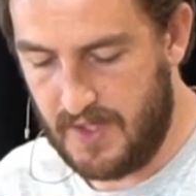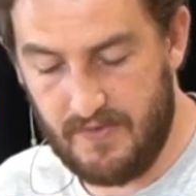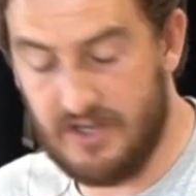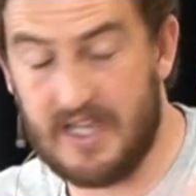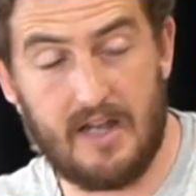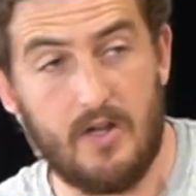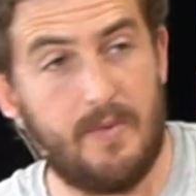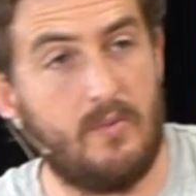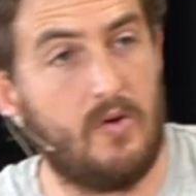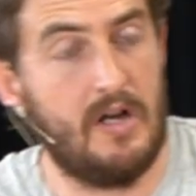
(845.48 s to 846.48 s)
If I just had a little
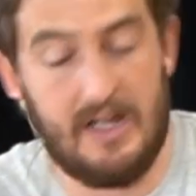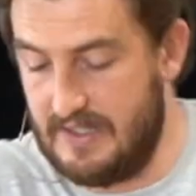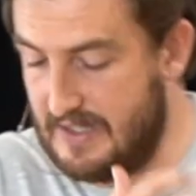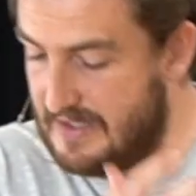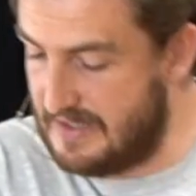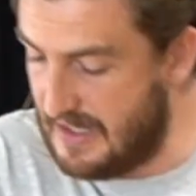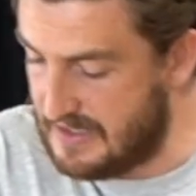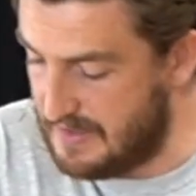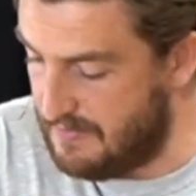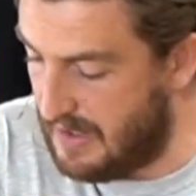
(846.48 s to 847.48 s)
bit more
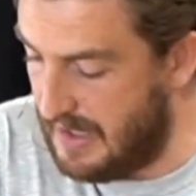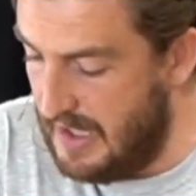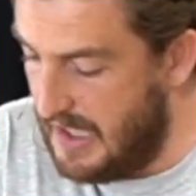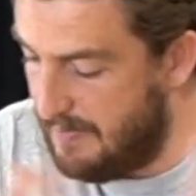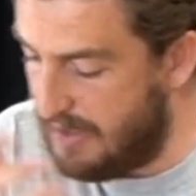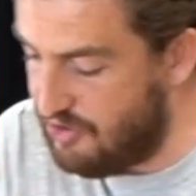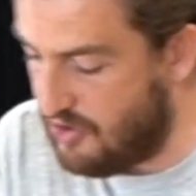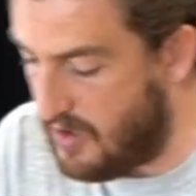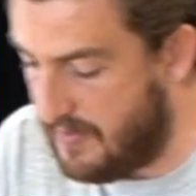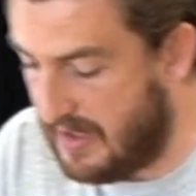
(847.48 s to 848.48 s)
success in my, in my
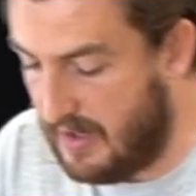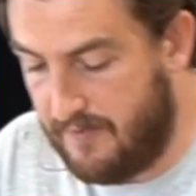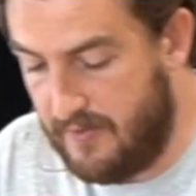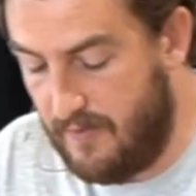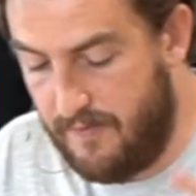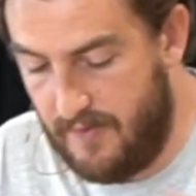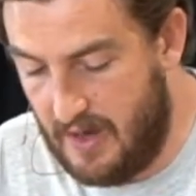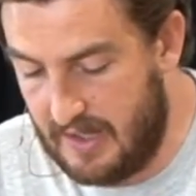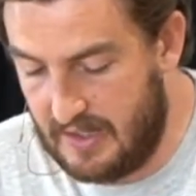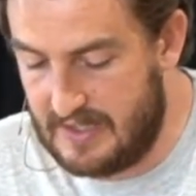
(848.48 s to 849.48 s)
job, then I'd feel
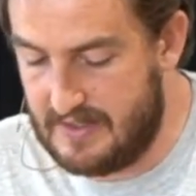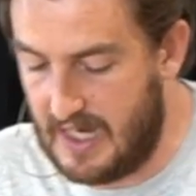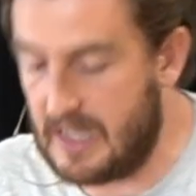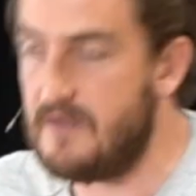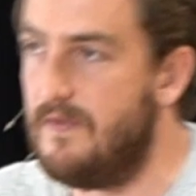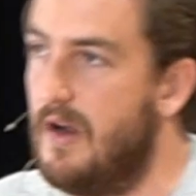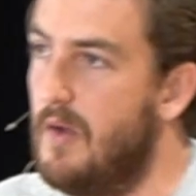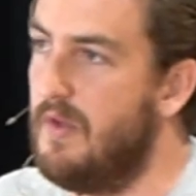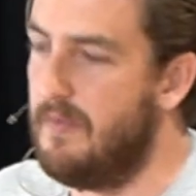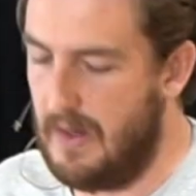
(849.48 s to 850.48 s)
finally
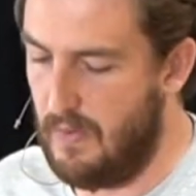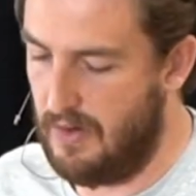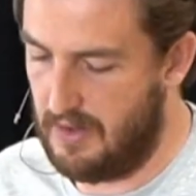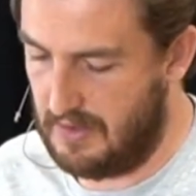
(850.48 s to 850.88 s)
satisfied with my work.